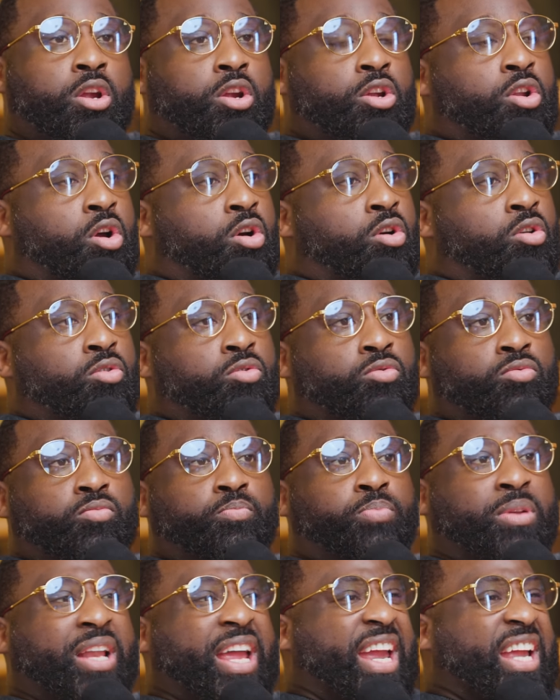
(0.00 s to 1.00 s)
you know,
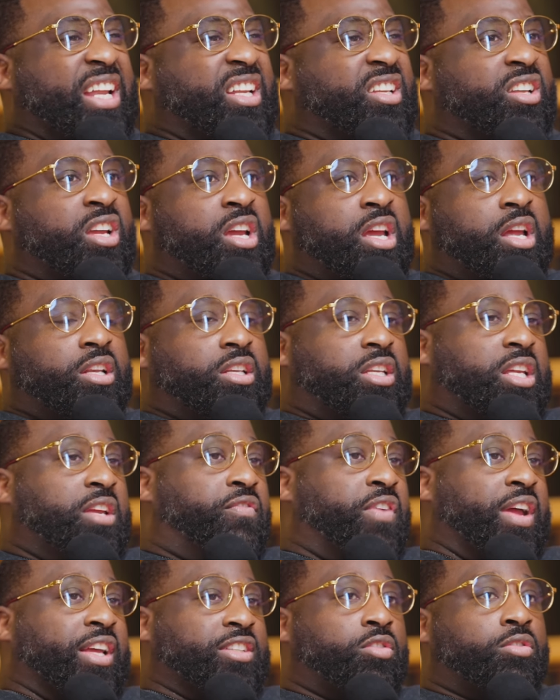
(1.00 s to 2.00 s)
playing
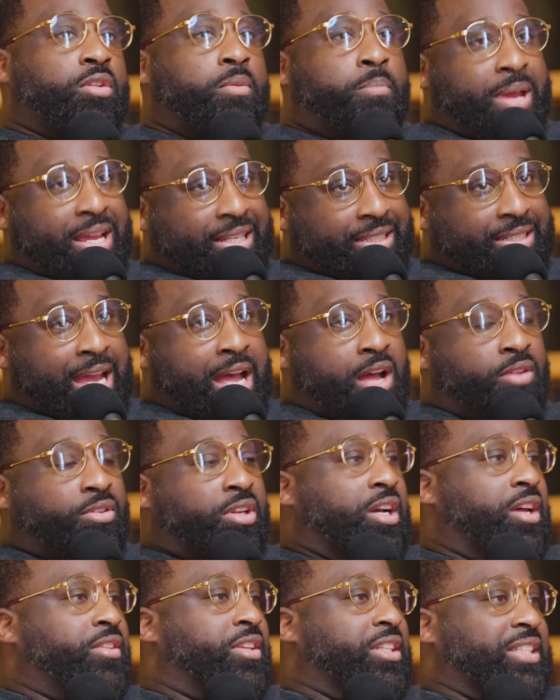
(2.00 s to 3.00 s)
defense on the best guy on
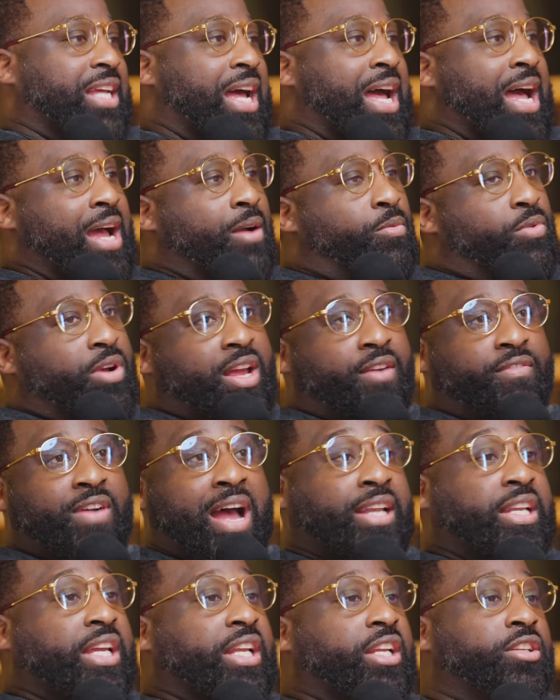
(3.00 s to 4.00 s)
the other side, whatever
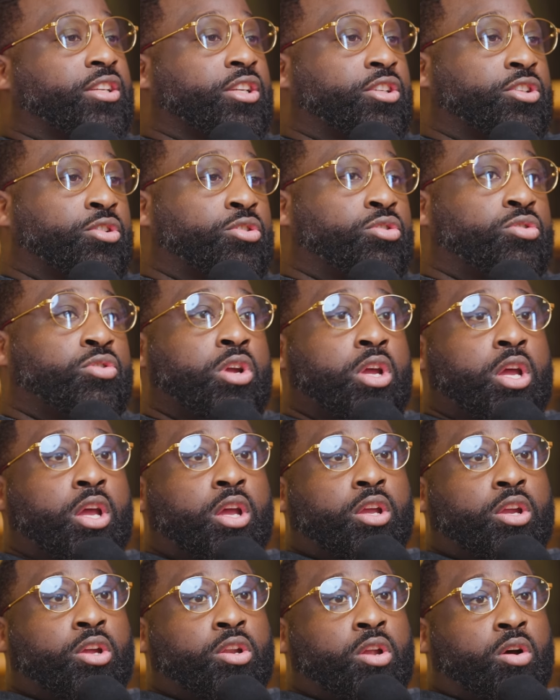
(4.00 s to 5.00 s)
I needed to do,
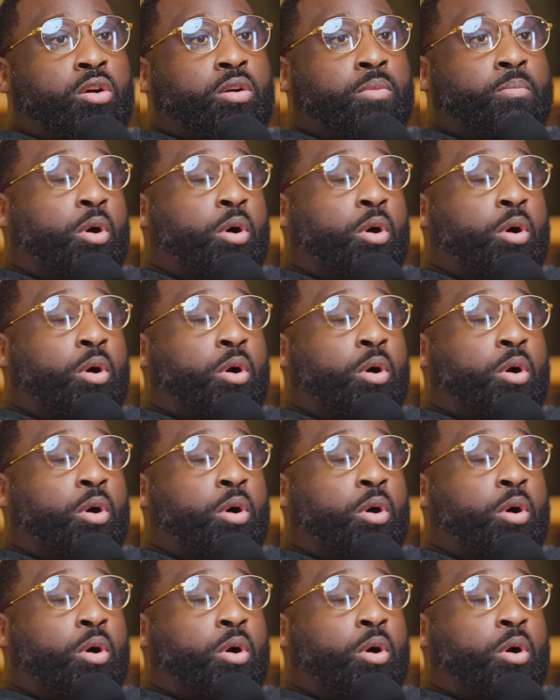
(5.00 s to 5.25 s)
you know.